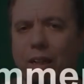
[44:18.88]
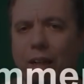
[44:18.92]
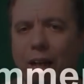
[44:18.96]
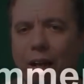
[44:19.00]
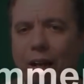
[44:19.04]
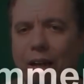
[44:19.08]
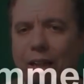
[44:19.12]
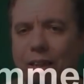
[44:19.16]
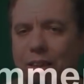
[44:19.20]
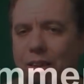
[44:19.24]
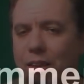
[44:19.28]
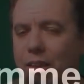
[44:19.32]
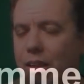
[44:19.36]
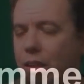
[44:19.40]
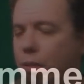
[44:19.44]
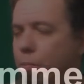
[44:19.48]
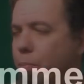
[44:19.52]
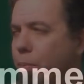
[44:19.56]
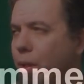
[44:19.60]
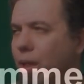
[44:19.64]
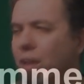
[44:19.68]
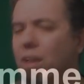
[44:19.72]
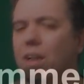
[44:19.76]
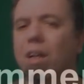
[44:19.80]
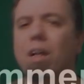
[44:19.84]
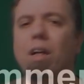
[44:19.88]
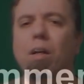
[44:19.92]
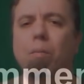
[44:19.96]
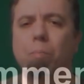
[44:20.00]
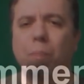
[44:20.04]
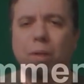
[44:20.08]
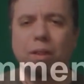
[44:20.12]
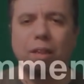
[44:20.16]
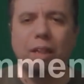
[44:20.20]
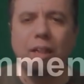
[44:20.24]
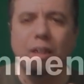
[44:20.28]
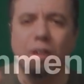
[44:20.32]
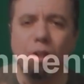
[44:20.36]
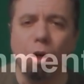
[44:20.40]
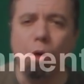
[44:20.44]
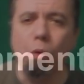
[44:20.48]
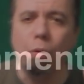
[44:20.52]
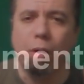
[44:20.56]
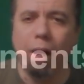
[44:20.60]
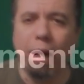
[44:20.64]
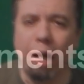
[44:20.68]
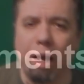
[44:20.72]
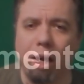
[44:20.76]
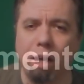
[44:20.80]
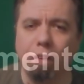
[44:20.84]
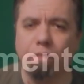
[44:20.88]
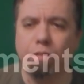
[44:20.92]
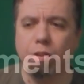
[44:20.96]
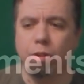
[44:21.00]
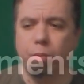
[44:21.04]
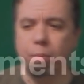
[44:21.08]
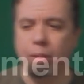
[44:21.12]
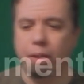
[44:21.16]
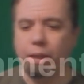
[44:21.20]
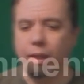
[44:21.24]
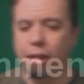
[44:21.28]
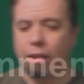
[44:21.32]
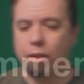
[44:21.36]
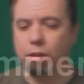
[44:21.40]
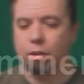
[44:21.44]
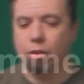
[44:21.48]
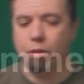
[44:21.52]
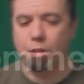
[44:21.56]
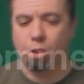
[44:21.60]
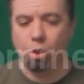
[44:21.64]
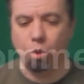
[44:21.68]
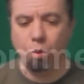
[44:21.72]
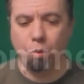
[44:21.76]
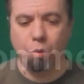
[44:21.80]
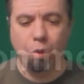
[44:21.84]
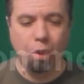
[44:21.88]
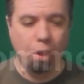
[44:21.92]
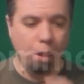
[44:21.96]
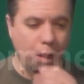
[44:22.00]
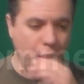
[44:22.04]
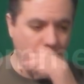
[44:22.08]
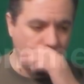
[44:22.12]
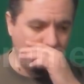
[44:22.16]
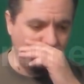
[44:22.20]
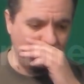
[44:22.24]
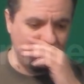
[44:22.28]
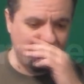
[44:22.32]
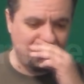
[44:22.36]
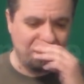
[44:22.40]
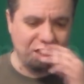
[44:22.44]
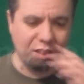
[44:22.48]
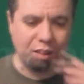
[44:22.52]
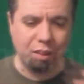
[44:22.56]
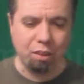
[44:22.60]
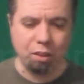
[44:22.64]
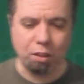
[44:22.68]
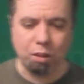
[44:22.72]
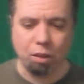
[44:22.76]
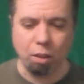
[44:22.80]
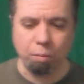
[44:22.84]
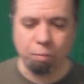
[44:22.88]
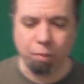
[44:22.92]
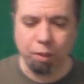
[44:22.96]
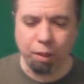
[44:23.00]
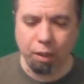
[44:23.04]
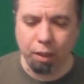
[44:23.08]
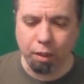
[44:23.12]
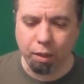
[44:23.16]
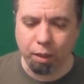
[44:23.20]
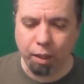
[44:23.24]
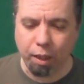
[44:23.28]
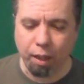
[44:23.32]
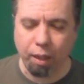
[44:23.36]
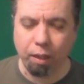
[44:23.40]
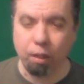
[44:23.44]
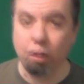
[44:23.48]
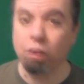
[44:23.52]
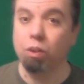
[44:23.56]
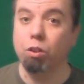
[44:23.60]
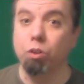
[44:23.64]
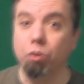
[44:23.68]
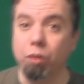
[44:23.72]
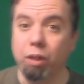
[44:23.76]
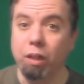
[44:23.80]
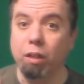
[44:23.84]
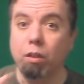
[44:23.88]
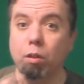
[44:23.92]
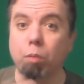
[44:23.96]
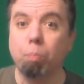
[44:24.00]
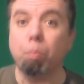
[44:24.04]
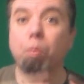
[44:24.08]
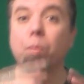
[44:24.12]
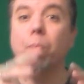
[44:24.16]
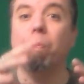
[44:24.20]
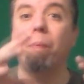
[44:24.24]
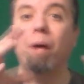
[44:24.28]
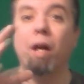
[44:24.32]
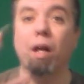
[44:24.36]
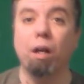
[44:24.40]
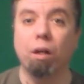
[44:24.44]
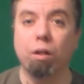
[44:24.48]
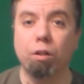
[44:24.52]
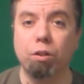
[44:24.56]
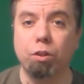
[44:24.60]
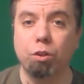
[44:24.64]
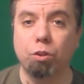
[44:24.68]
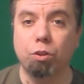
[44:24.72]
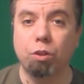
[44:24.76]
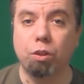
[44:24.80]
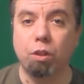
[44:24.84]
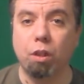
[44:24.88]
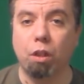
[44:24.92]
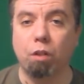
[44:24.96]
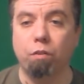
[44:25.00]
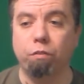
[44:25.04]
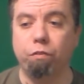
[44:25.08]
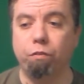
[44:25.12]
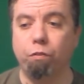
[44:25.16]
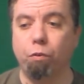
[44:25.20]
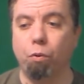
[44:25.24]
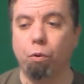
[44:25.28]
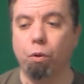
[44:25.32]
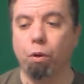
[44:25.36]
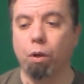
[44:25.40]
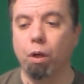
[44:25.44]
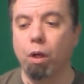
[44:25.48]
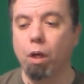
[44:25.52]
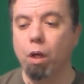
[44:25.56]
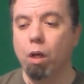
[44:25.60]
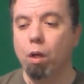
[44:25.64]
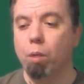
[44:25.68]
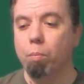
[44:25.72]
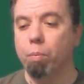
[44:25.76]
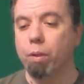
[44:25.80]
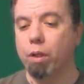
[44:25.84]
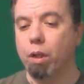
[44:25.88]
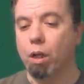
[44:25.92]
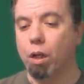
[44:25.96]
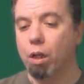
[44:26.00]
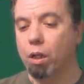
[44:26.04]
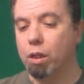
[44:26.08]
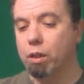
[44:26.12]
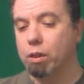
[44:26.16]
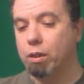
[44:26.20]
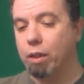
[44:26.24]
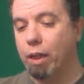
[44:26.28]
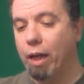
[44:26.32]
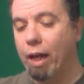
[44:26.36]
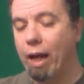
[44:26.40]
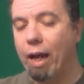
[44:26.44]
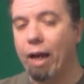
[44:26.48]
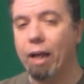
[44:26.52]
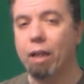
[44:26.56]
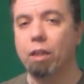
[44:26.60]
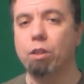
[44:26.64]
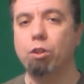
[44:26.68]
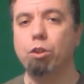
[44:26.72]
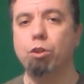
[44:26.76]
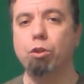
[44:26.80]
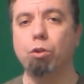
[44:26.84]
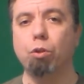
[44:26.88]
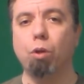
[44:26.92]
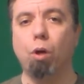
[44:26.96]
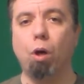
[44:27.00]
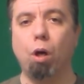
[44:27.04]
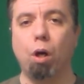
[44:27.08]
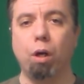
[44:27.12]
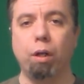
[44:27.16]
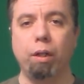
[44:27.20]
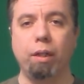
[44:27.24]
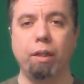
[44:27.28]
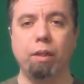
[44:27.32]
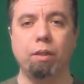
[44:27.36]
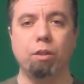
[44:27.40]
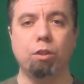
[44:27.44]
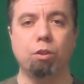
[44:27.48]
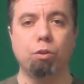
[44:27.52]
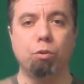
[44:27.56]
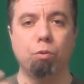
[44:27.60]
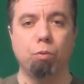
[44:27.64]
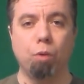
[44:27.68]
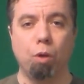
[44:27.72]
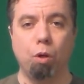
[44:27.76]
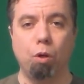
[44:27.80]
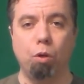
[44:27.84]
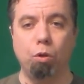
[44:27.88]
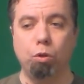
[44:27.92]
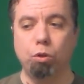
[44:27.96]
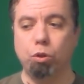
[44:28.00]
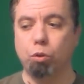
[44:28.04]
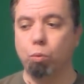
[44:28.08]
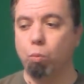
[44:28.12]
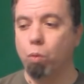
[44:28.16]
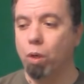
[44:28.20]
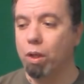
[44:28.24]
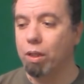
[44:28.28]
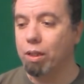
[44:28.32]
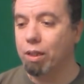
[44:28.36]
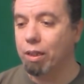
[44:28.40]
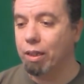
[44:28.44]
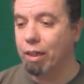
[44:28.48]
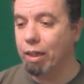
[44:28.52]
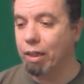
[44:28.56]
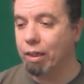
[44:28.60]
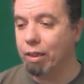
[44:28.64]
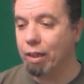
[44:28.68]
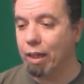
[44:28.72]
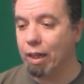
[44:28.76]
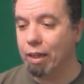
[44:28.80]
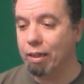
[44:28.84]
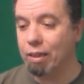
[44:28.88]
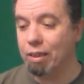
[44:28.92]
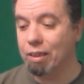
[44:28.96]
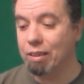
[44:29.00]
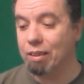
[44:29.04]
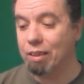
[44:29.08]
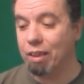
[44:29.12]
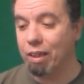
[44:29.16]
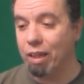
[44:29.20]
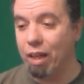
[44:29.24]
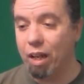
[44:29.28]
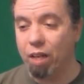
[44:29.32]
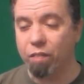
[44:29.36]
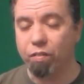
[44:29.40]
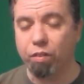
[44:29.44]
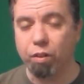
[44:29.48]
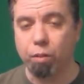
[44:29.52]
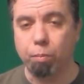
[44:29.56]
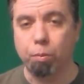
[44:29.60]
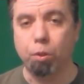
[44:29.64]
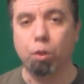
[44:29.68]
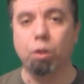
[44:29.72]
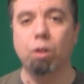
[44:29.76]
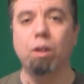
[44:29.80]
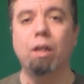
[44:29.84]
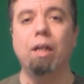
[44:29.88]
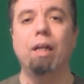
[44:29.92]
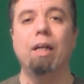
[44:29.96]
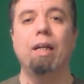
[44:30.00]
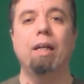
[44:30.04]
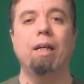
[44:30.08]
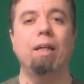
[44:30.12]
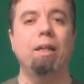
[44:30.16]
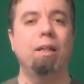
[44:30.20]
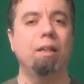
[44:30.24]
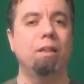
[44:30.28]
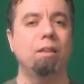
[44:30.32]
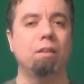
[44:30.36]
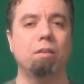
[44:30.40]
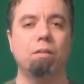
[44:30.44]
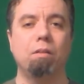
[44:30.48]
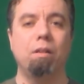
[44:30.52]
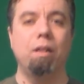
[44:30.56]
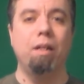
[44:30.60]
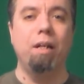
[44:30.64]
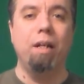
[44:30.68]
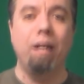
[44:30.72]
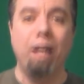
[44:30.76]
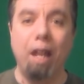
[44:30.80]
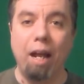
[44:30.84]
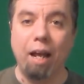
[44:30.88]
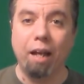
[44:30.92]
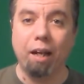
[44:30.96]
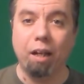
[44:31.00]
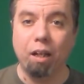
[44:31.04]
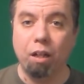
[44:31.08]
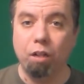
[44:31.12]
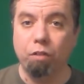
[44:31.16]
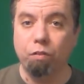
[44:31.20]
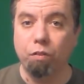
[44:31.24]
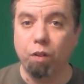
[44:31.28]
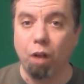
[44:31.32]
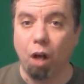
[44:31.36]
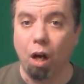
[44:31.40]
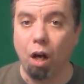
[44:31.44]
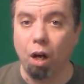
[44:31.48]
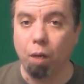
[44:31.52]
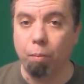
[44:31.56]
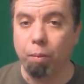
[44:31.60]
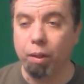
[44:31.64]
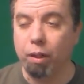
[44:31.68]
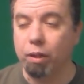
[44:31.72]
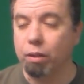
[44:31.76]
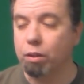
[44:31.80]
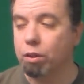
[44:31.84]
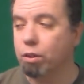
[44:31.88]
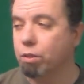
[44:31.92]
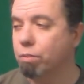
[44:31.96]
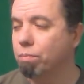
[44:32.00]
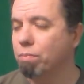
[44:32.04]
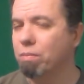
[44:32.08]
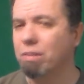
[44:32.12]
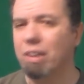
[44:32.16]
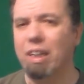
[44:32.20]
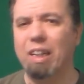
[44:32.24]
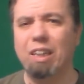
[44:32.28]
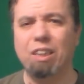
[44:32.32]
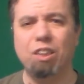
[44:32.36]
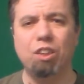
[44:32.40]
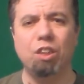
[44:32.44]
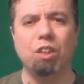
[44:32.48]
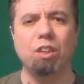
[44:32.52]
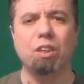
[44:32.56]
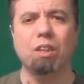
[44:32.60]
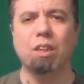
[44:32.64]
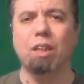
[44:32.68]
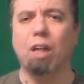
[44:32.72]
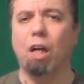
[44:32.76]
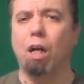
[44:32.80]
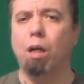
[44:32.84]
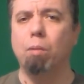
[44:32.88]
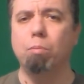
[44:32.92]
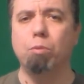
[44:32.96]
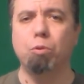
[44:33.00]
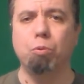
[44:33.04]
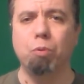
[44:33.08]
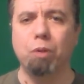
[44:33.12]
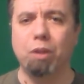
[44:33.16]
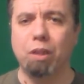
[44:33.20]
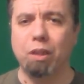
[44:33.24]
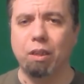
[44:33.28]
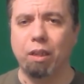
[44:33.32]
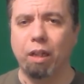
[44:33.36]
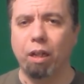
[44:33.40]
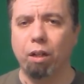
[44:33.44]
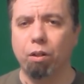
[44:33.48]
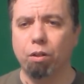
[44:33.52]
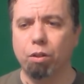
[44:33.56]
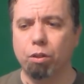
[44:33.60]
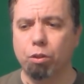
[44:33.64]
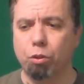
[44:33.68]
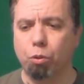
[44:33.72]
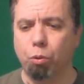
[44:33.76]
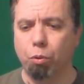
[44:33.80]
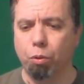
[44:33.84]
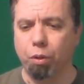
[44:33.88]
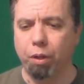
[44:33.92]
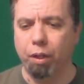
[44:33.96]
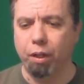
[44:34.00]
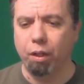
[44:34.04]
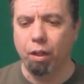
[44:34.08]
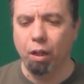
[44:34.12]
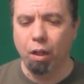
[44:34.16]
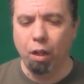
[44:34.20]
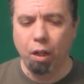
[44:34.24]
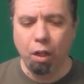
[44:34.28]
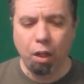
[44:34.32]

nasty, but they don't have to be. And so this is something that you need to prepare yourself for, because as your audience grows, one thing that is inevitable is negative comments. It just comes with the territory.